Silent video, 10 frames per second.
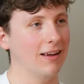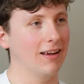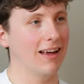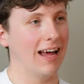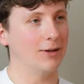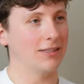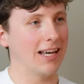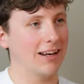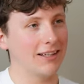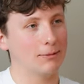No. And it was,
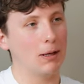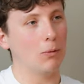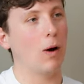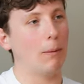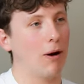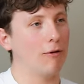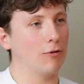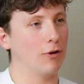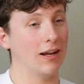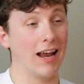he had like this big white
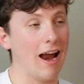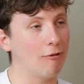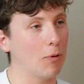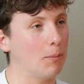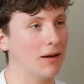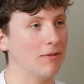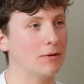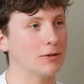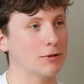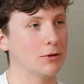puffer on, and everyone believed
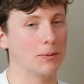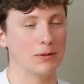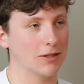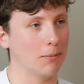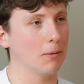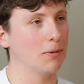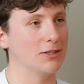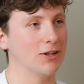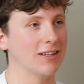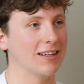it was real, but it was done by
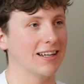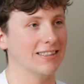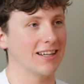Midjourney. And